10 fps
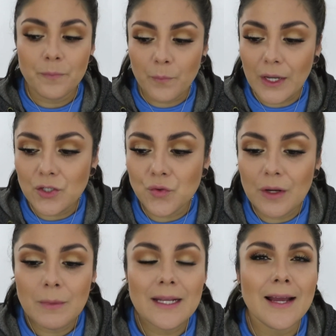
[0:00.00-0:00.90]
But
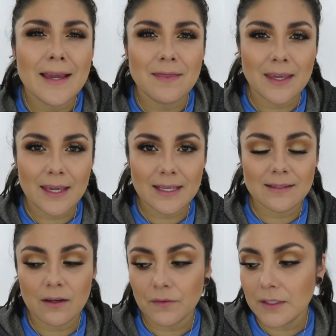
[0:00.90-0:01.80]
trimming, I think,
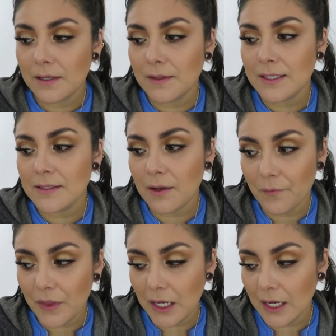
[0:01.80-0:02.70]
is definitely
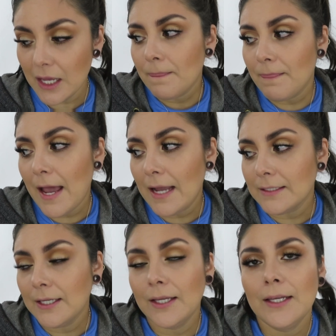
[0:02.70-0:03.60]
something that